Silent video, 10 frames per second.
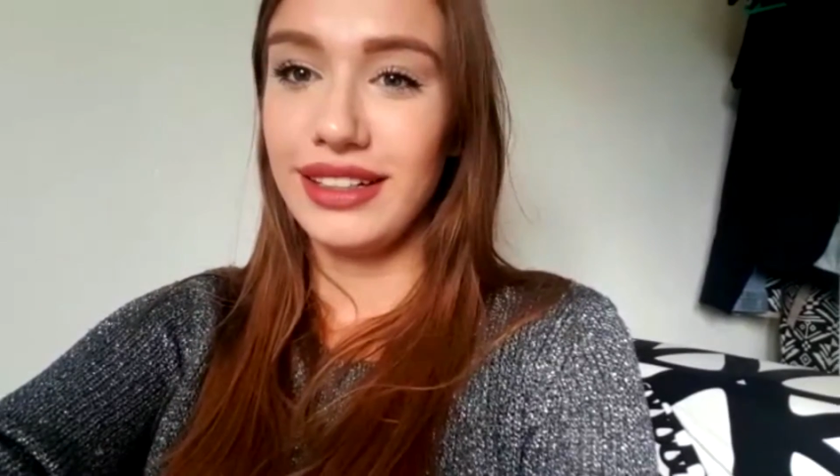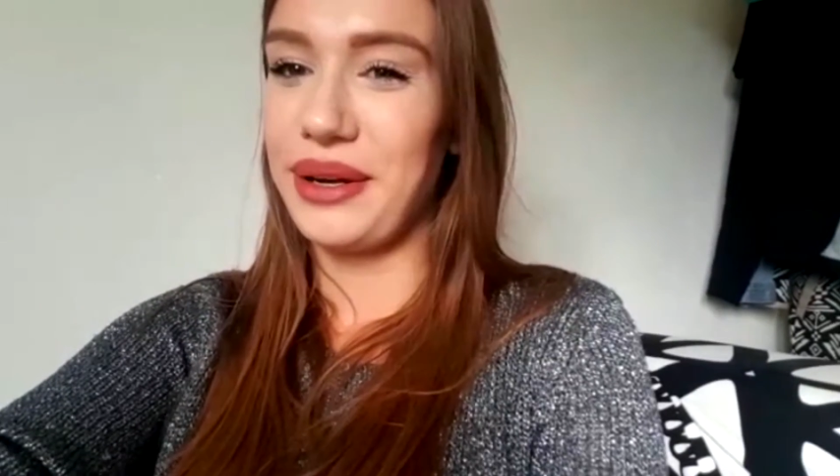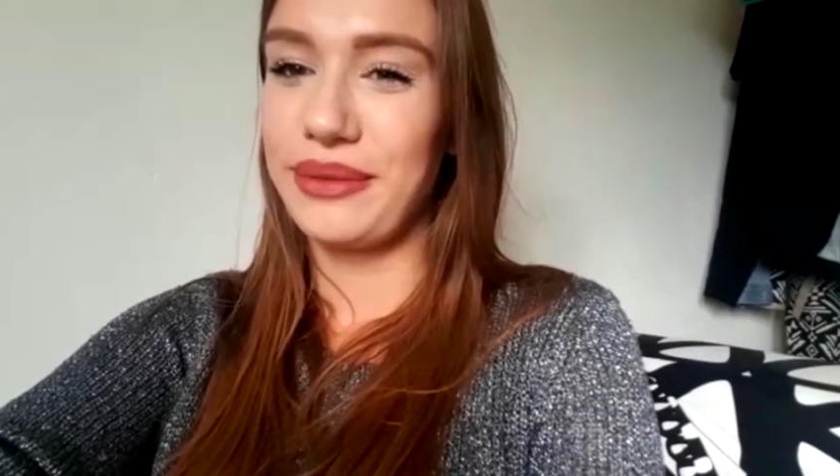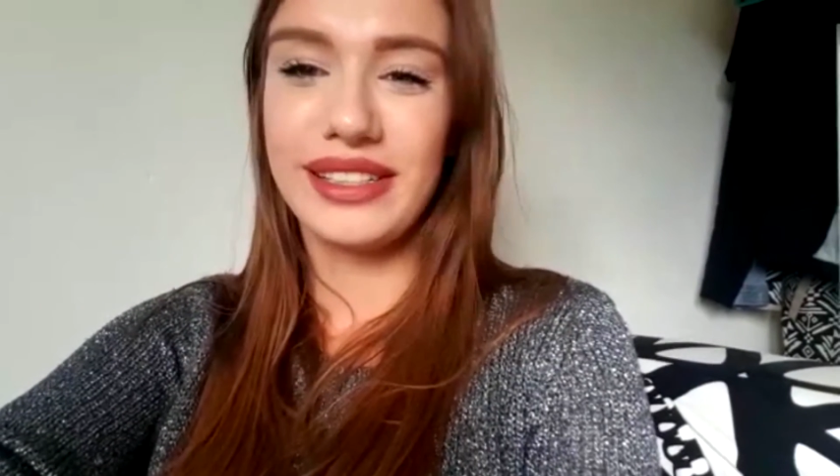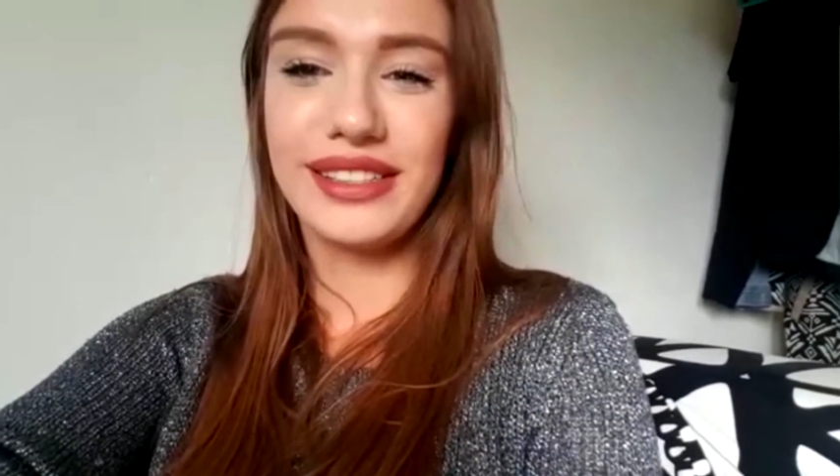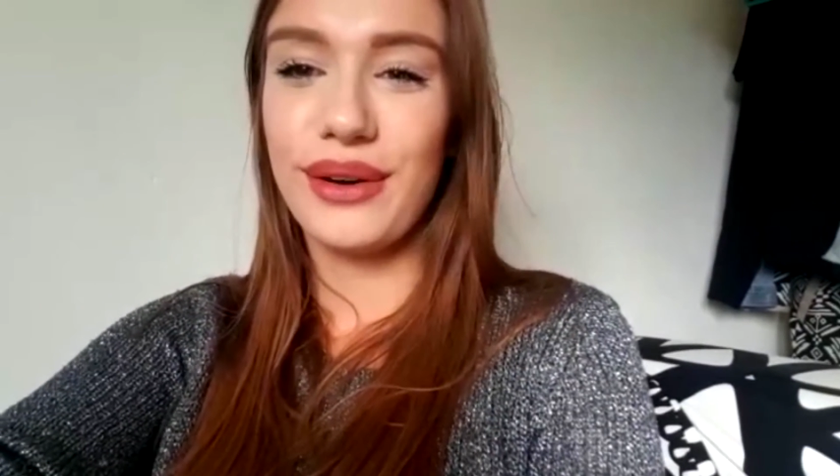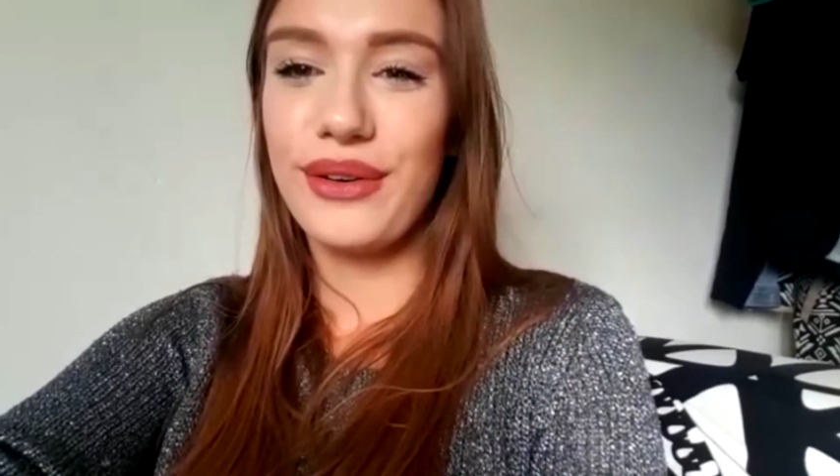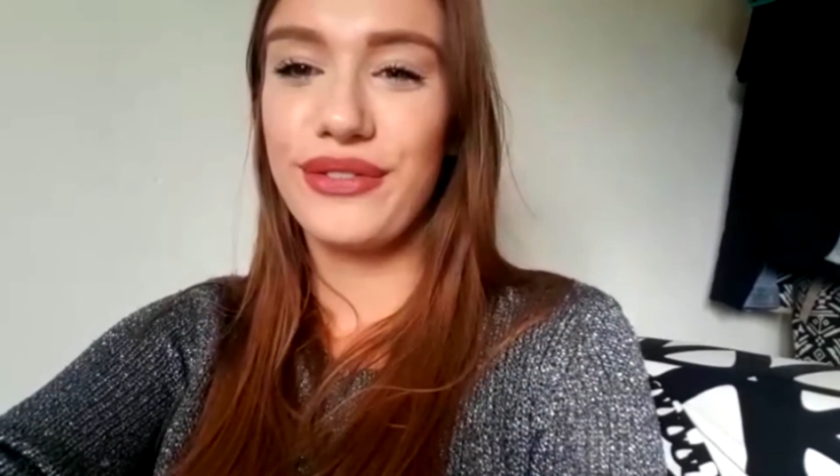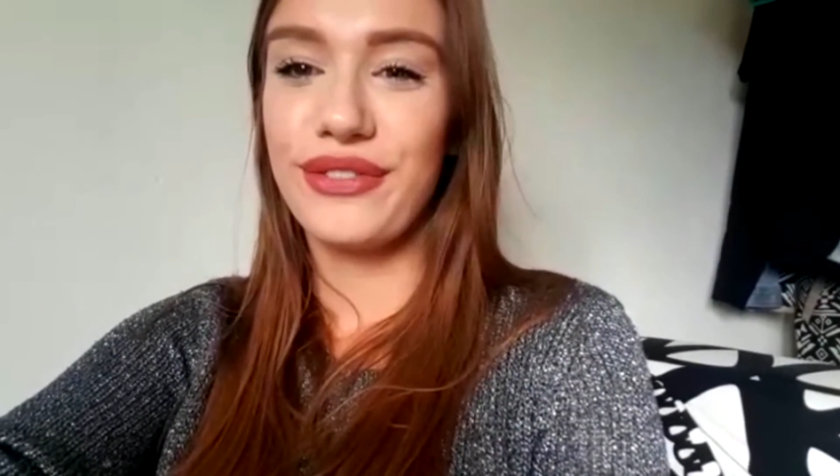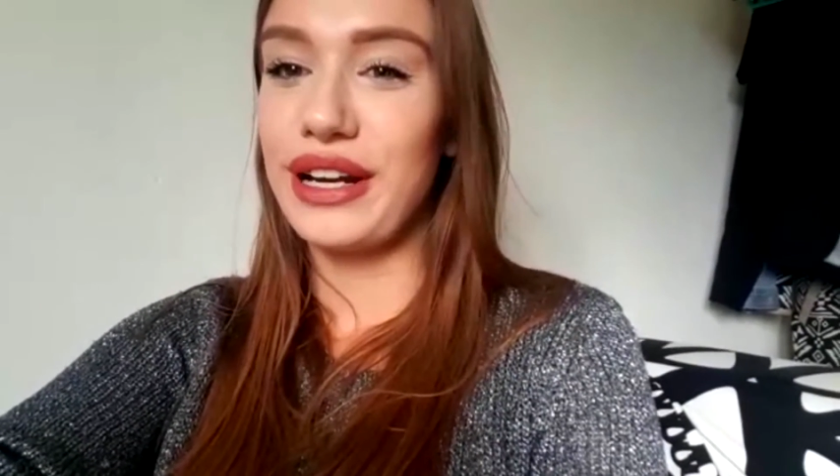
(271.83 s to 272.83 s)
It was so
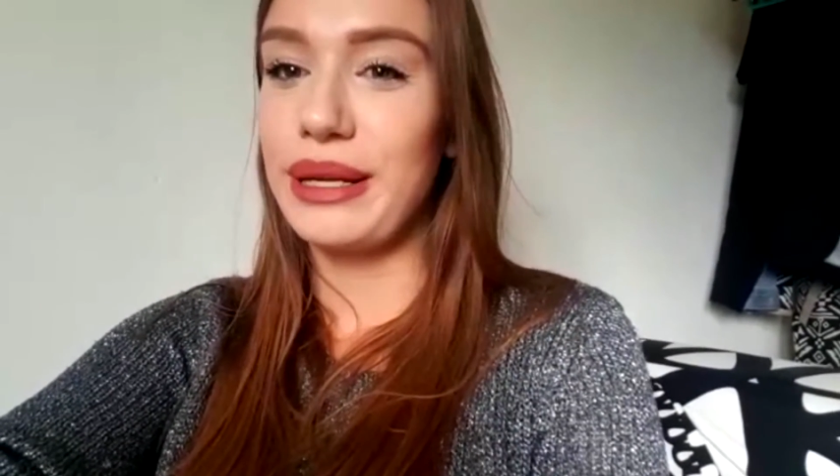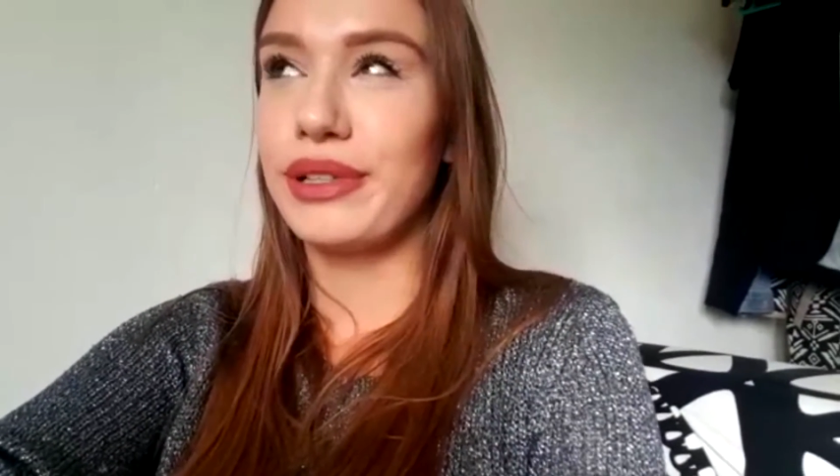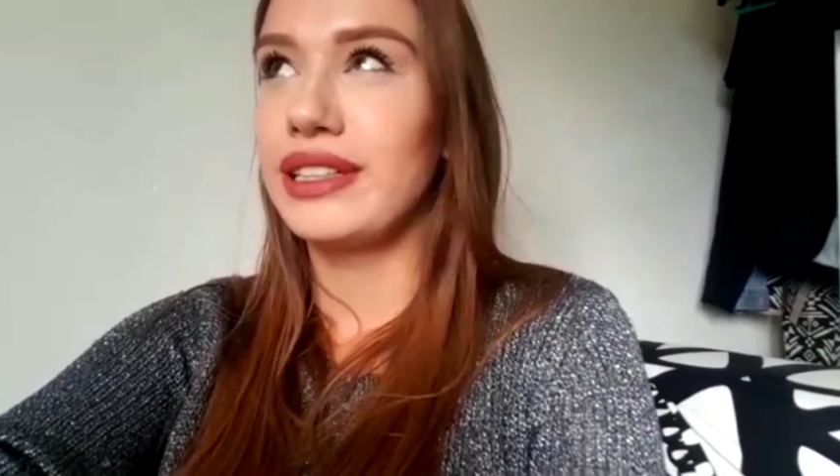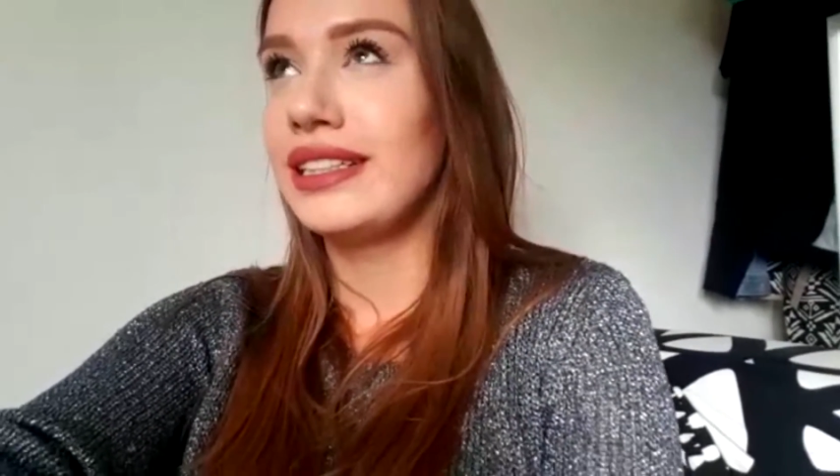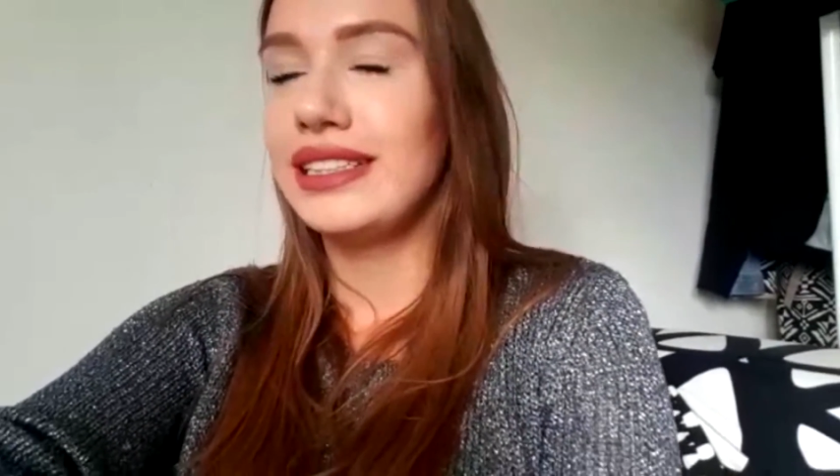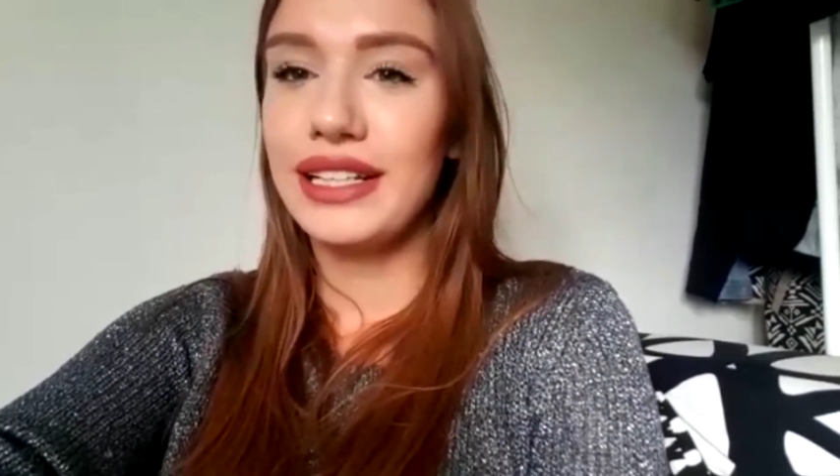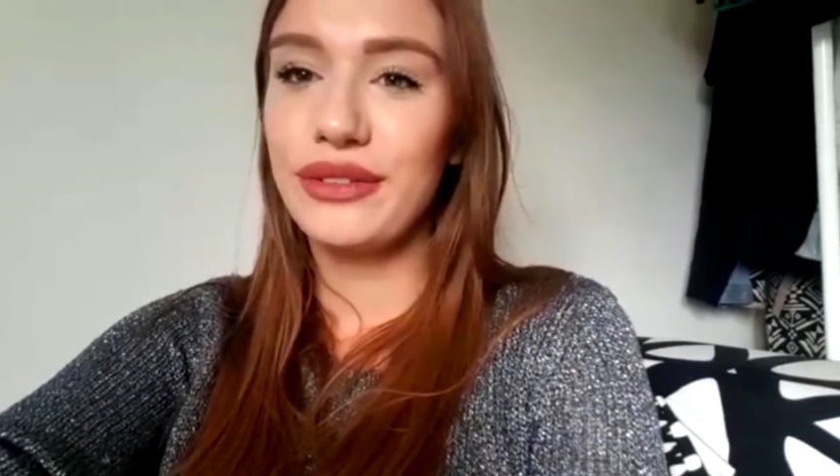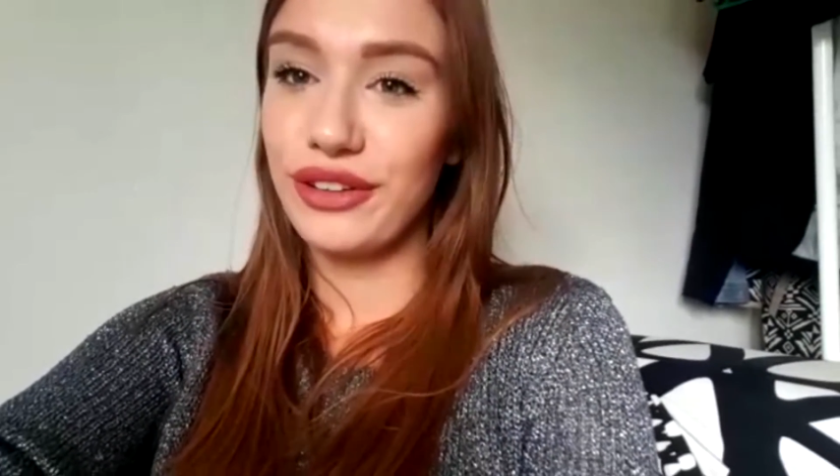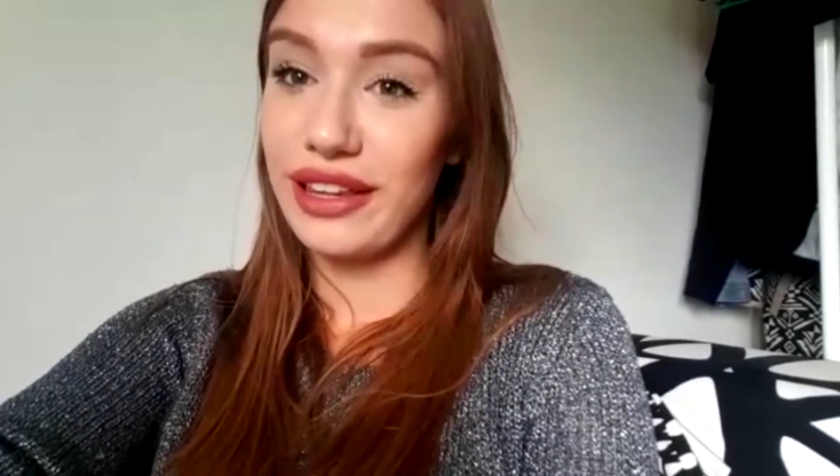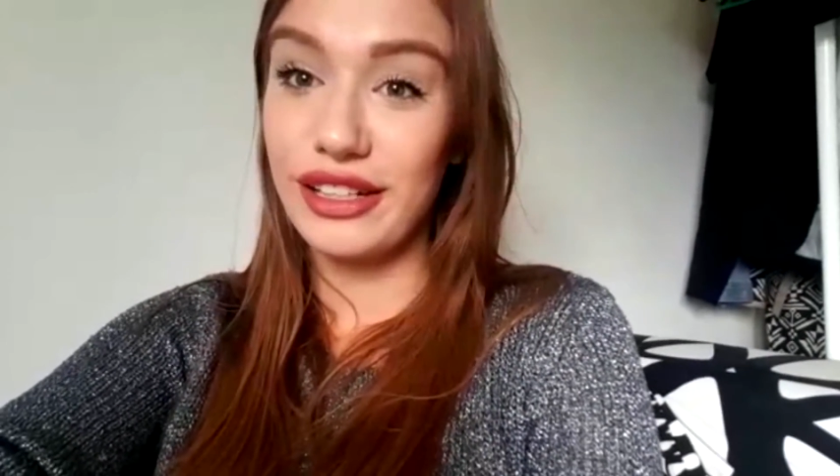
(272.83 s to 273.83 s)
funny. But he did
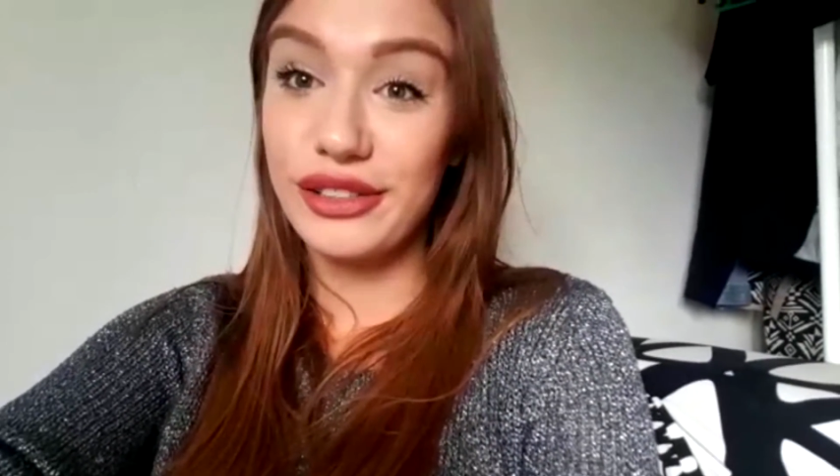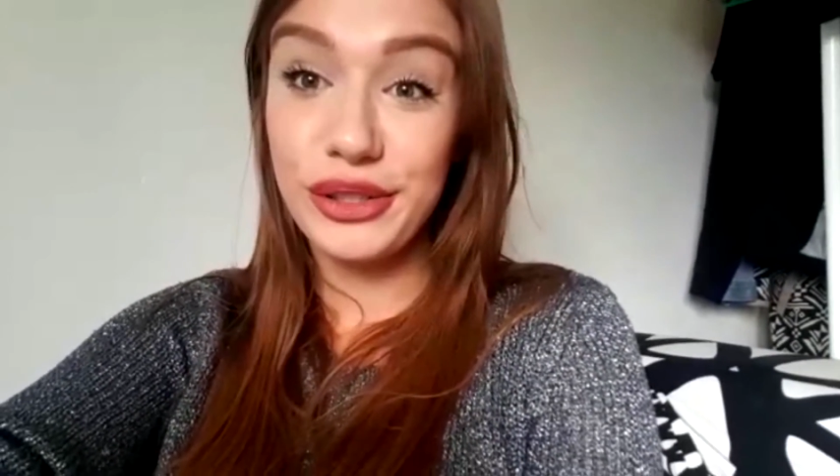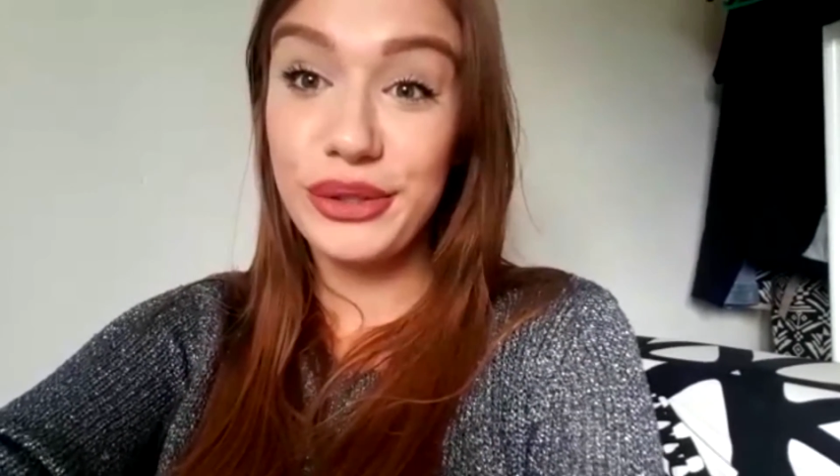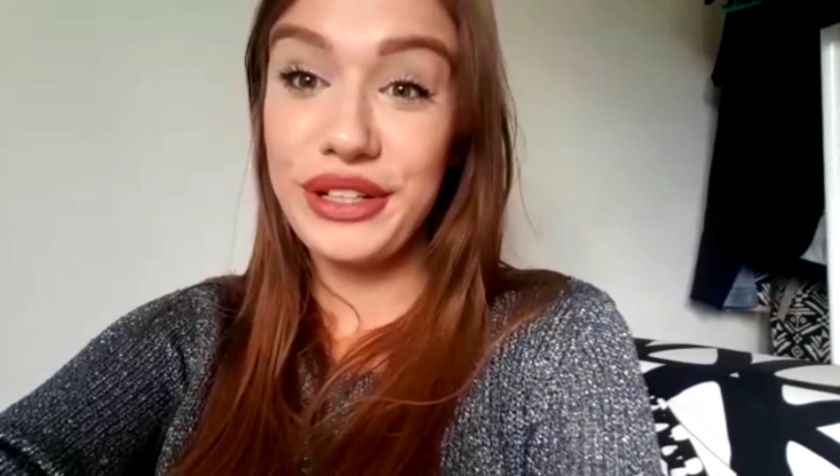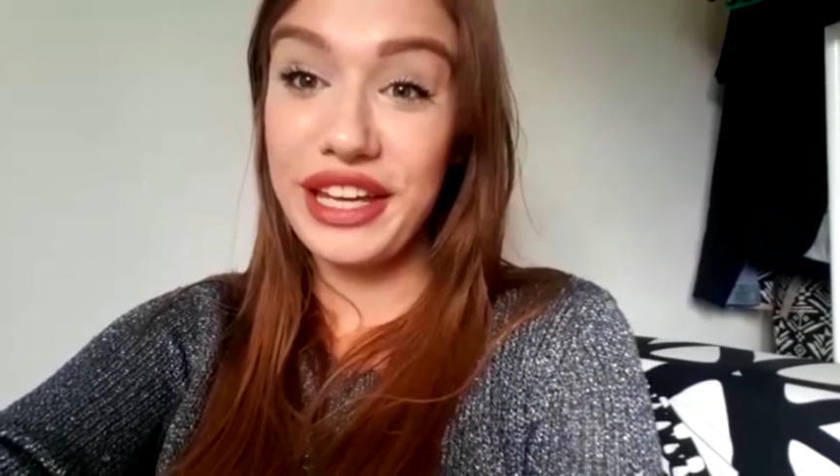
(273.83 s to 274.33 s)
it for like 2